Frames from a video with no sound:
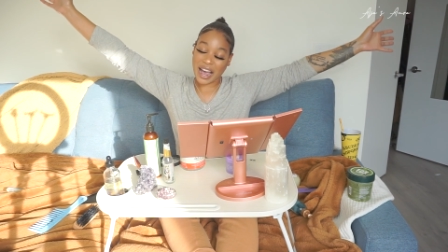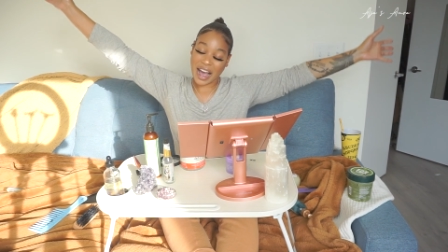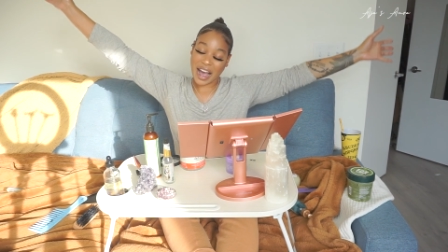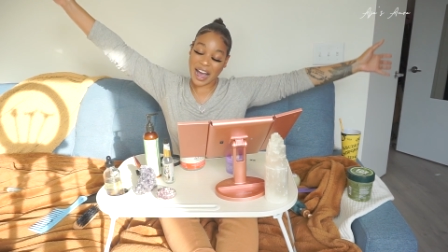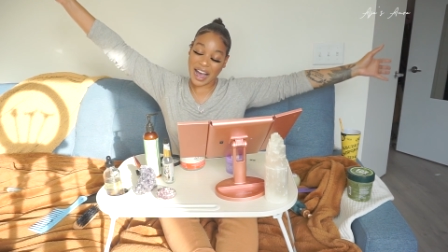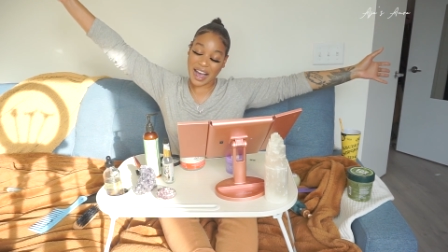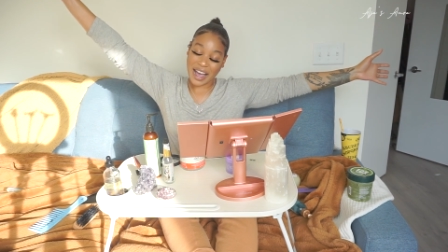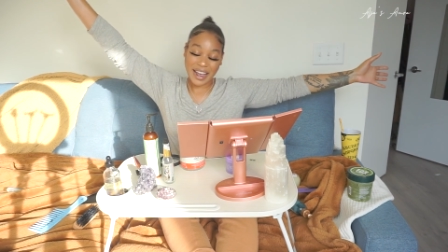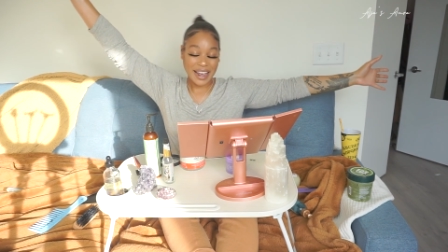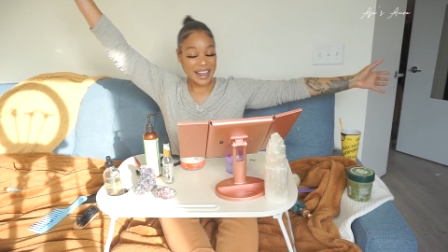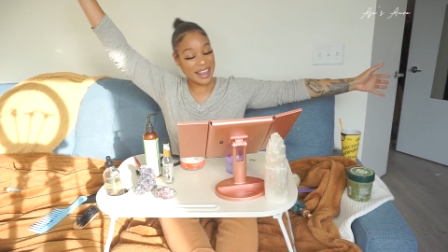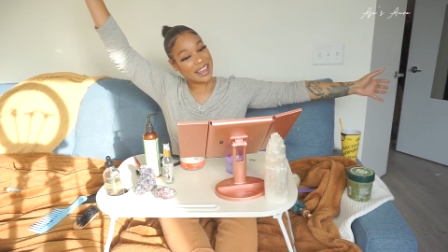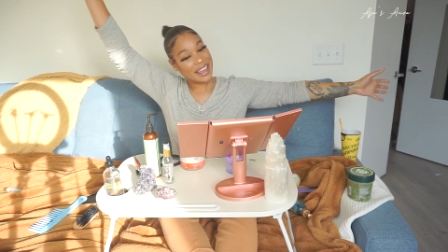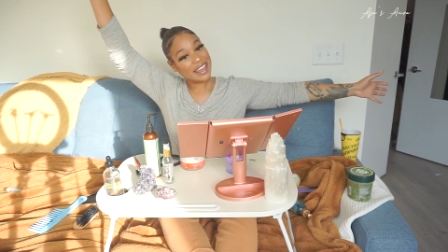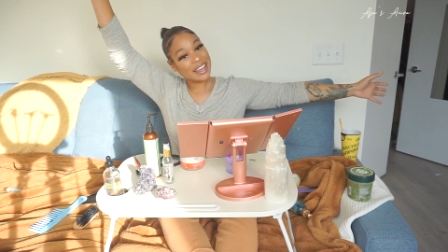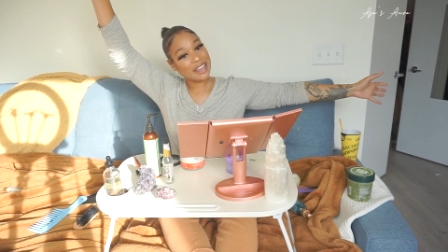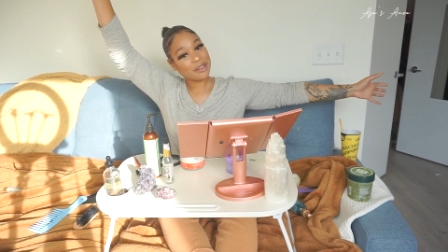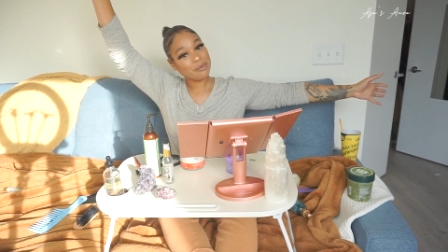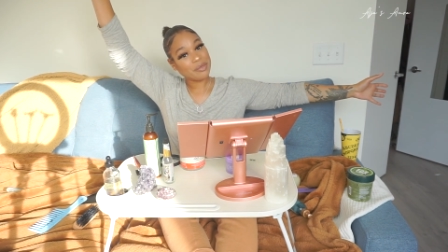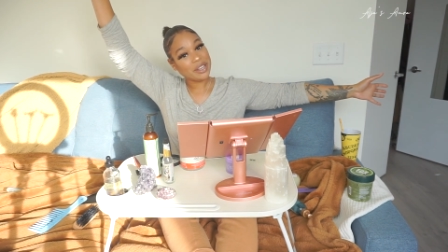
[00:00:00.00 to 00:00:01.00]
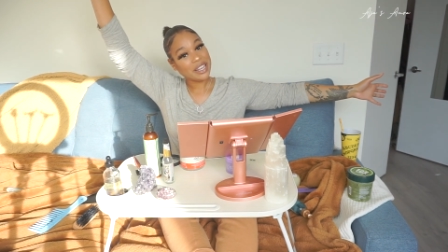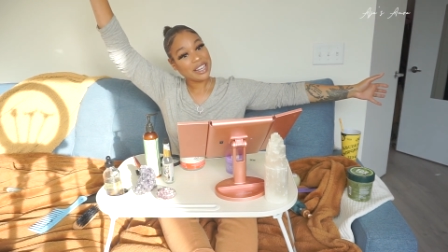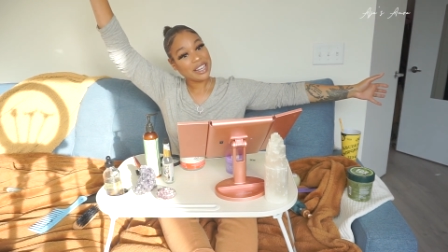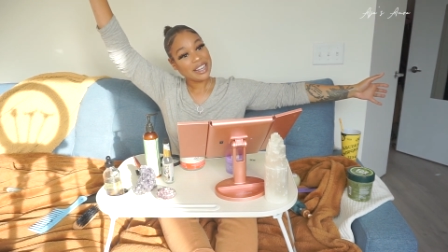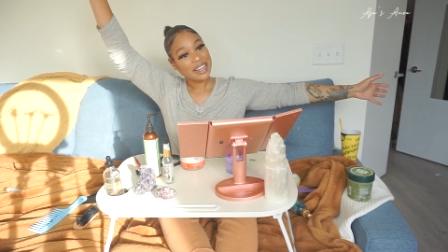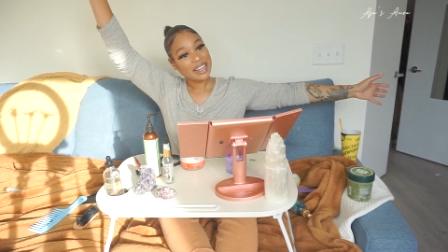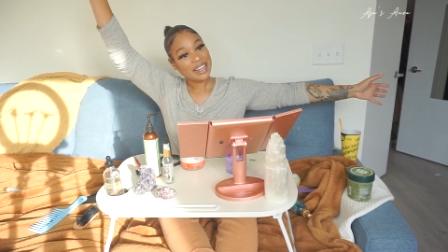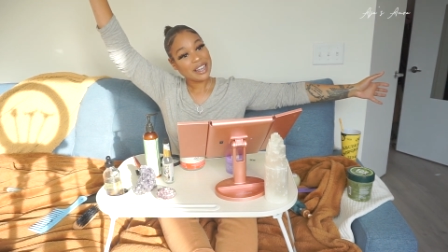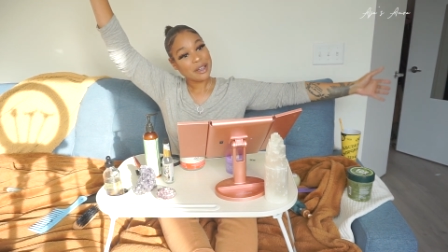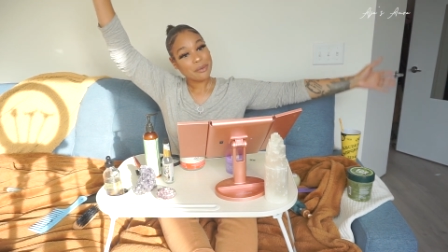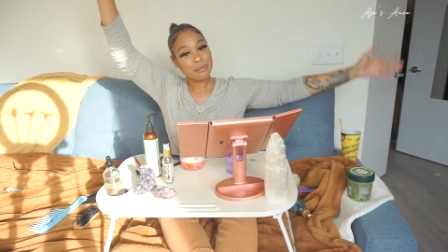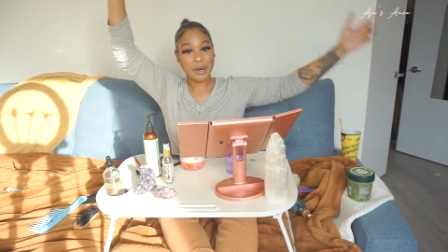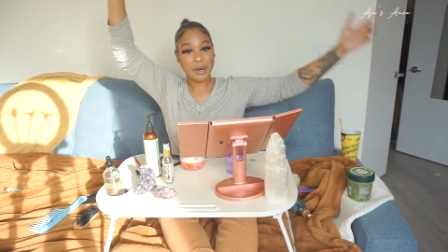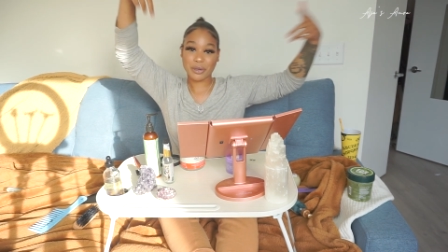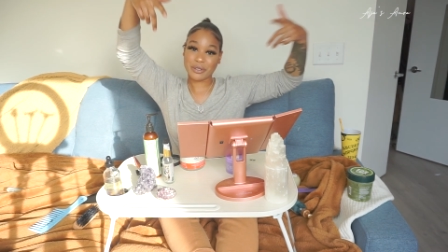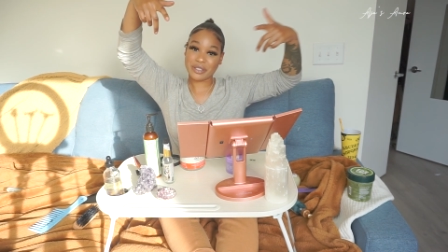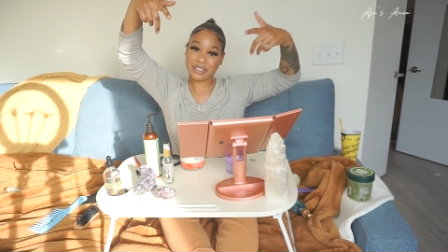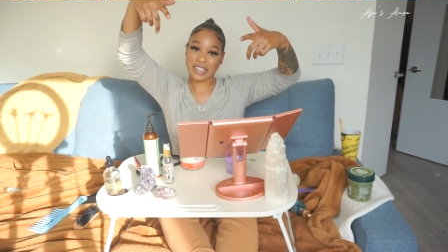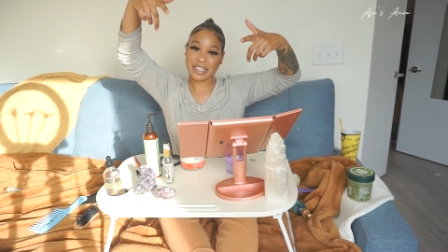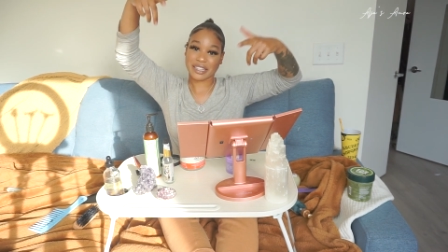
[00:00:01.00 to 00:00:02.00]
I am
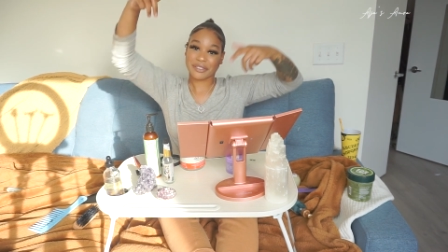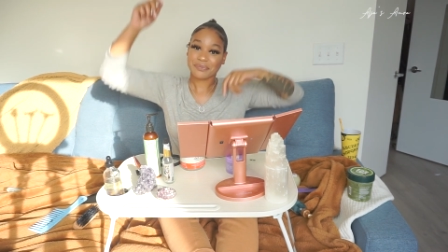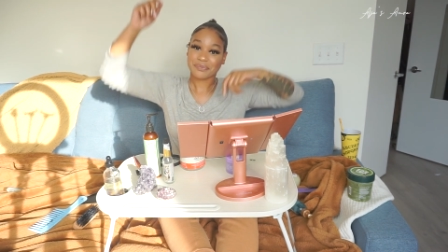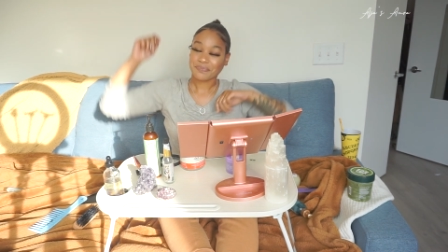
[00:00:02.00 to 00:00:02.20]
posting.